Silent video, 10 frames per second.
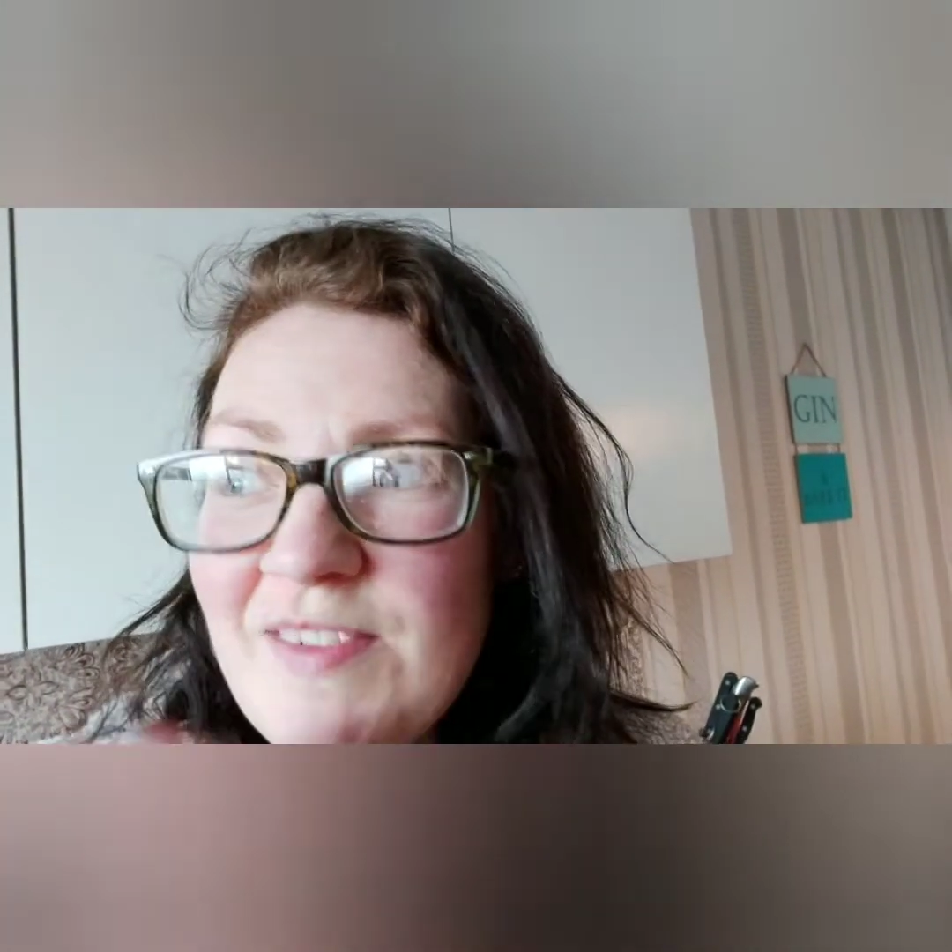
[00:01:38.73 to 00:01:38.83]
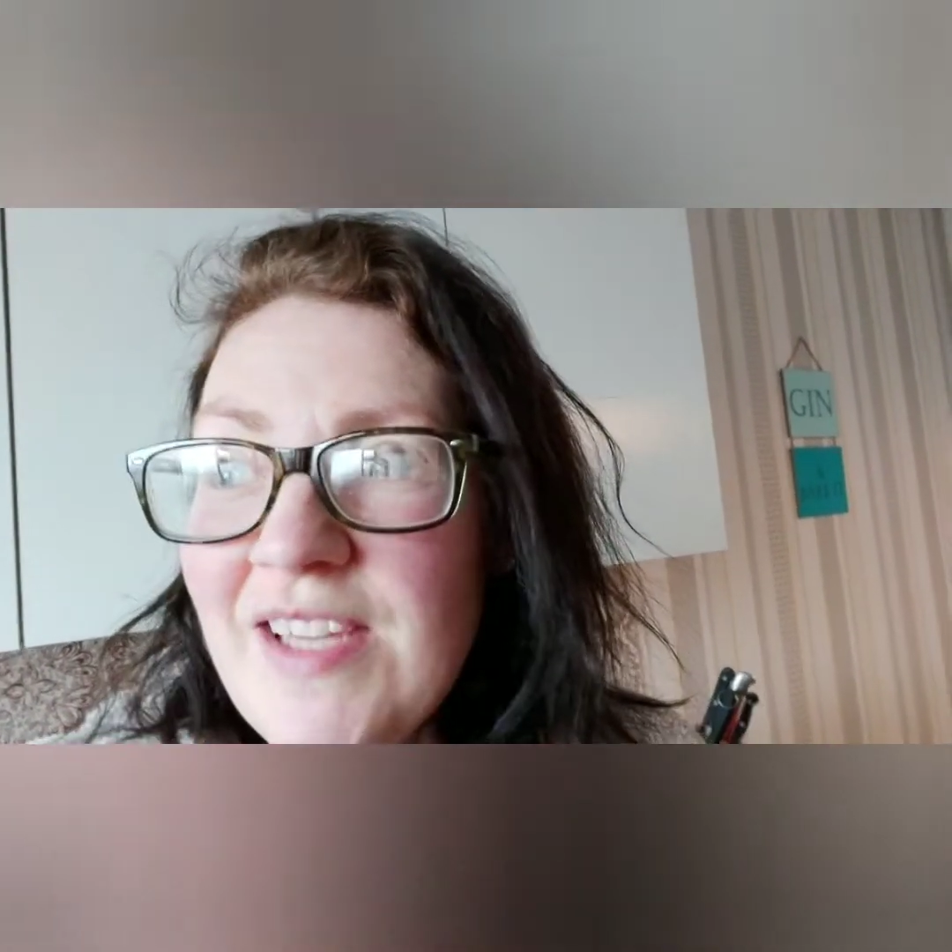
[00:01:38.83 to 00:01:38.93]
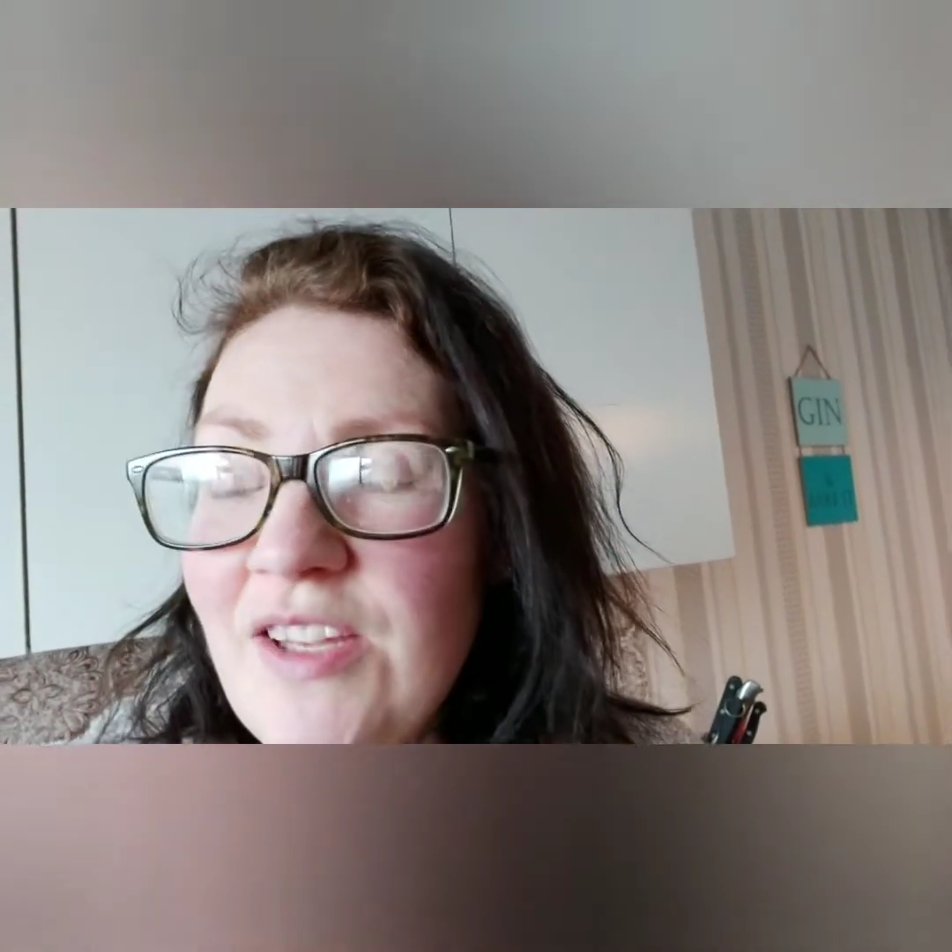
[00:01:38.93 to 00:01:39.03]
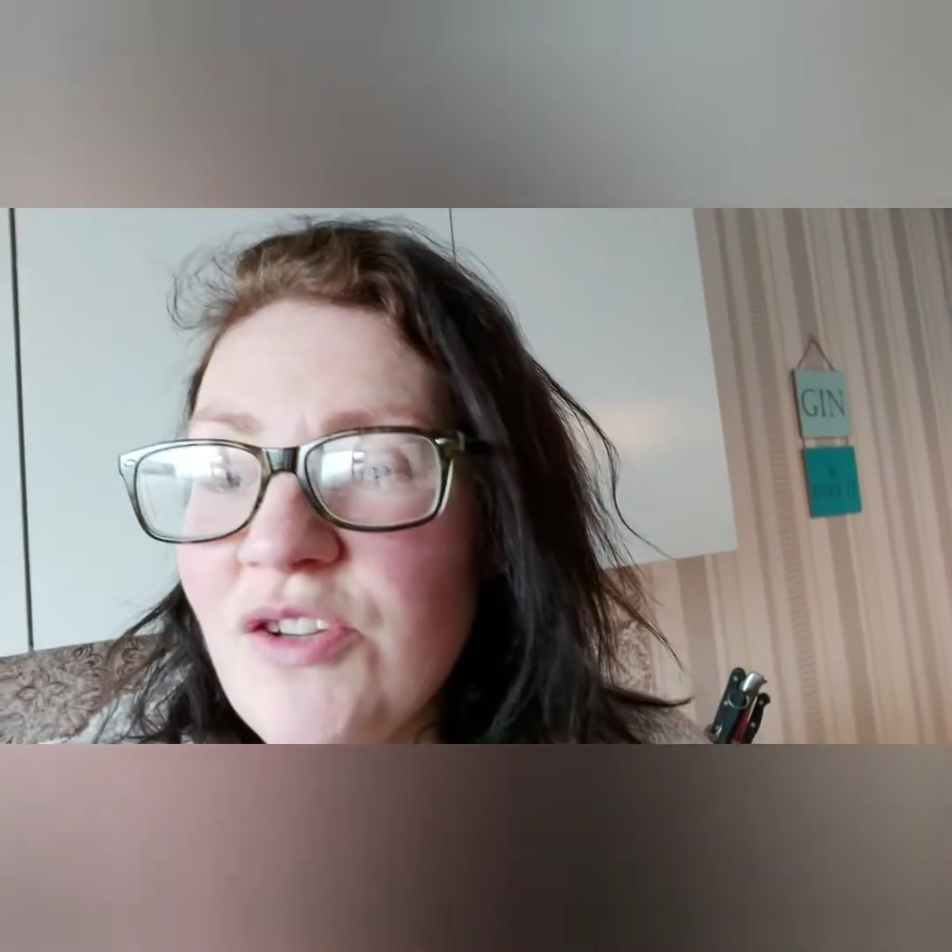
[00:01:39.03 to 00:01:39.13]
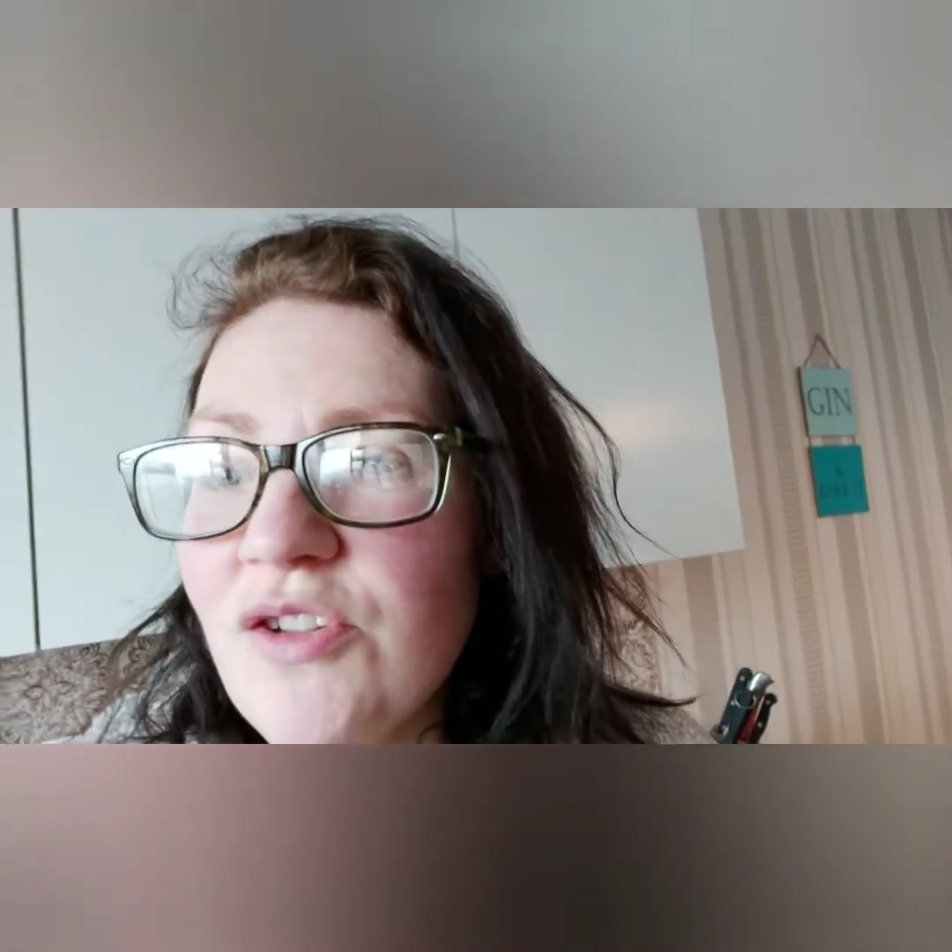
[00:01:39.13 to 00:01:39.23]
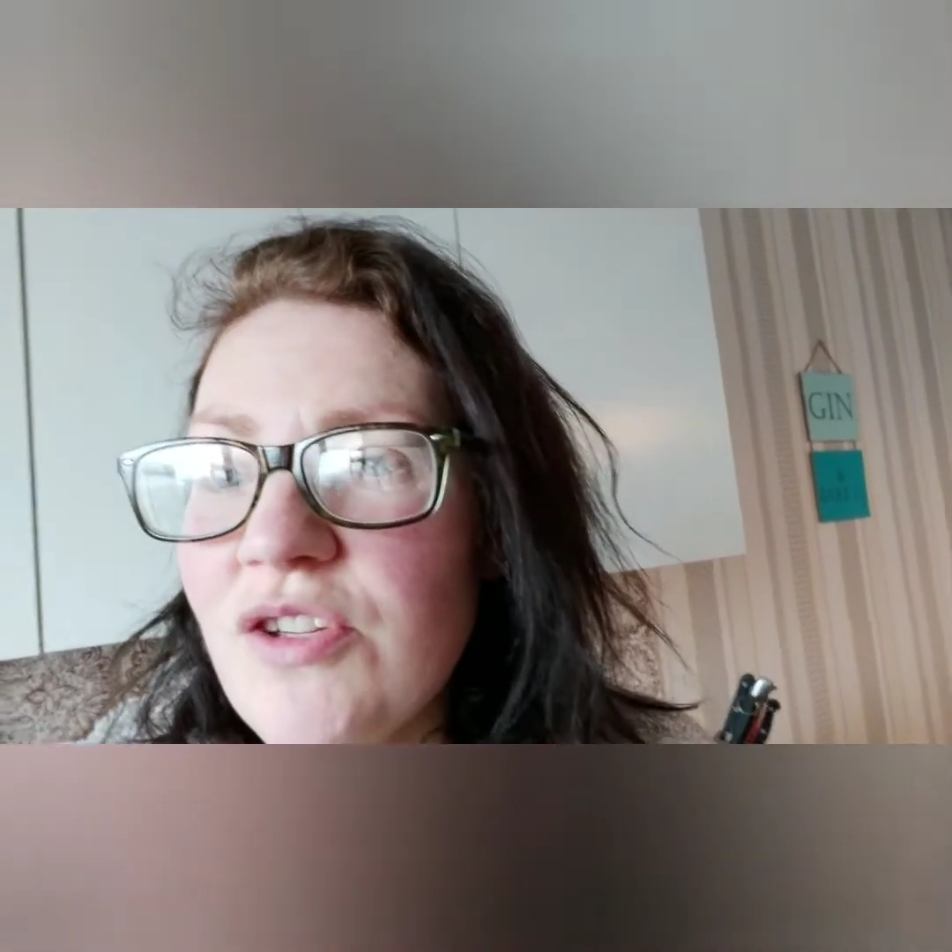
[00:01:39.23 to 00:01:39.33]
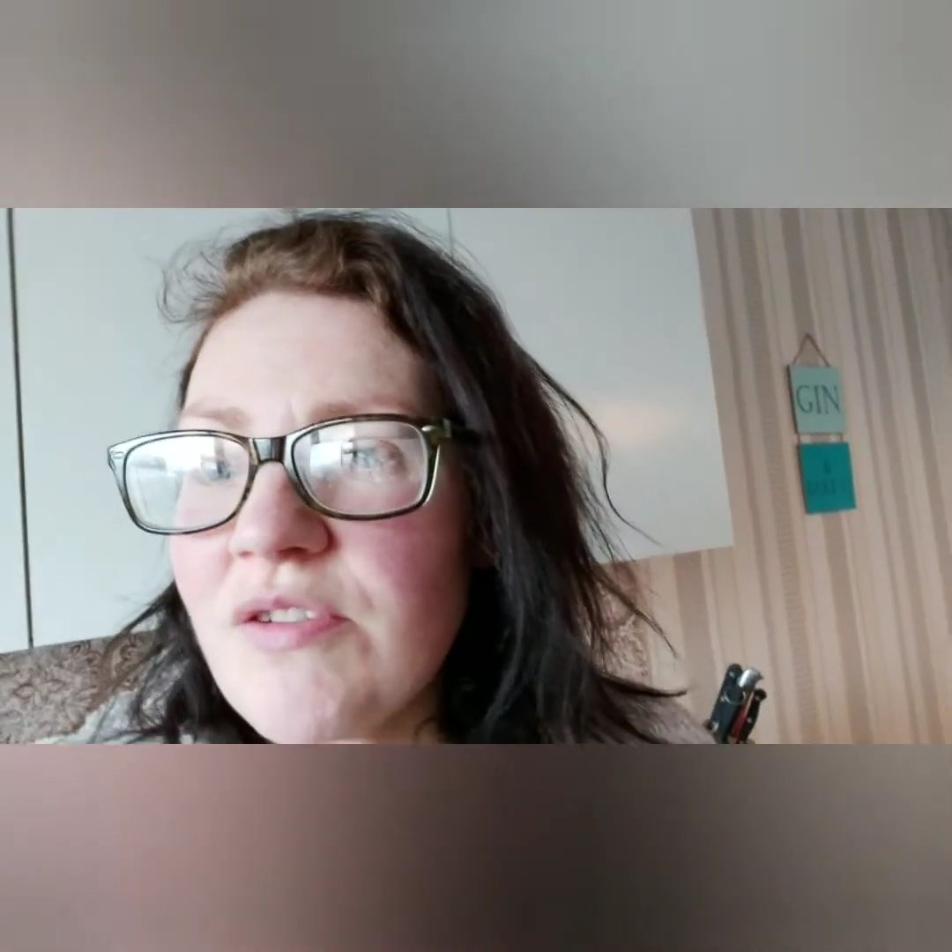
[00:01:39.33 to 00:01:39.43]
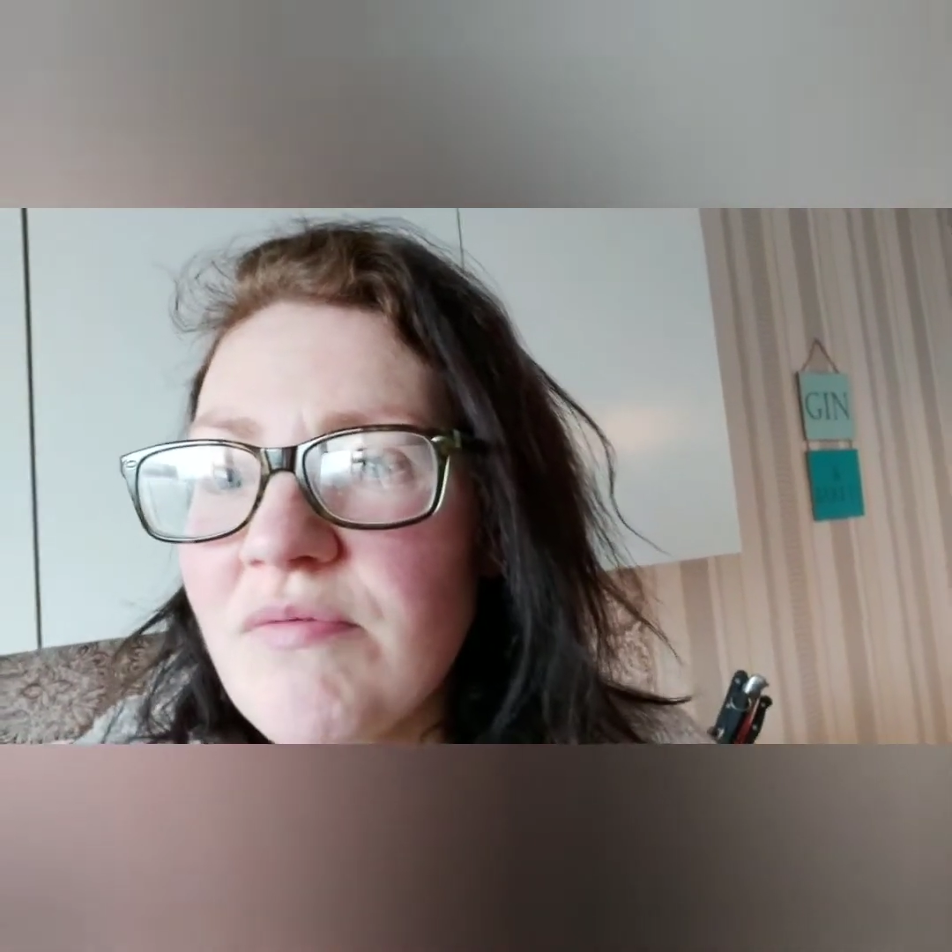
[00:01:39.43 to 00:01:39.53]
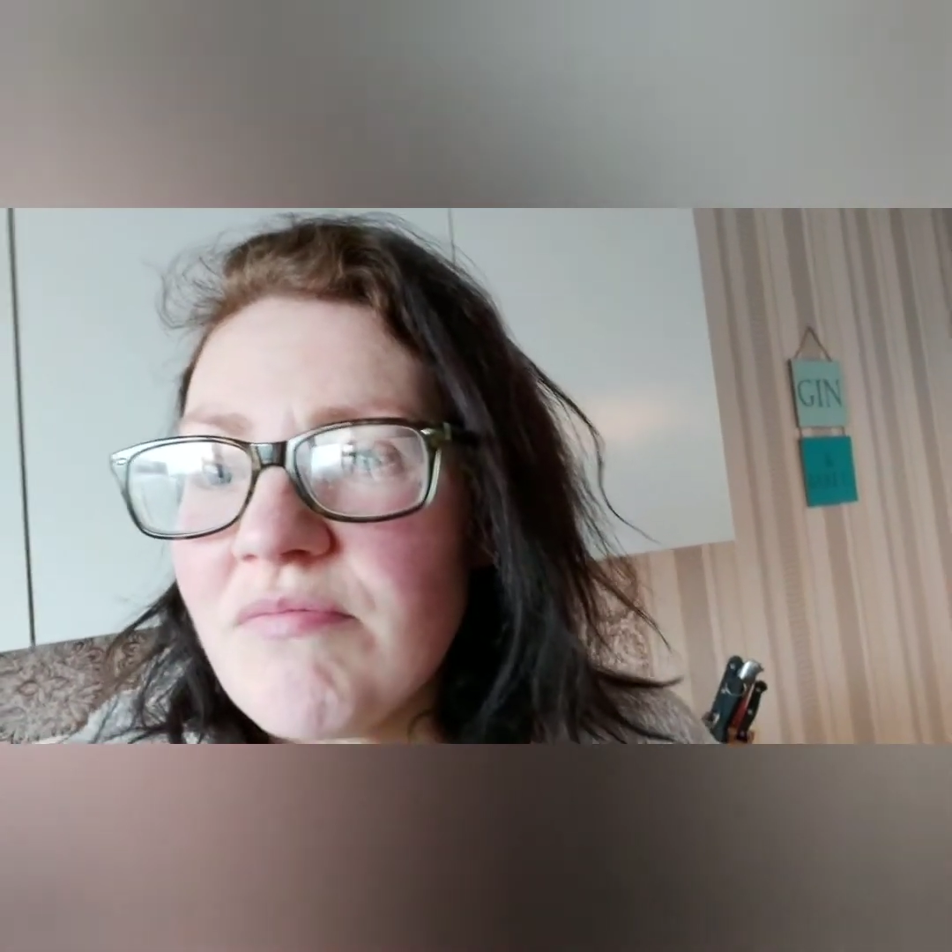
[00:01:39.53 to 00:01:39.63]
sins,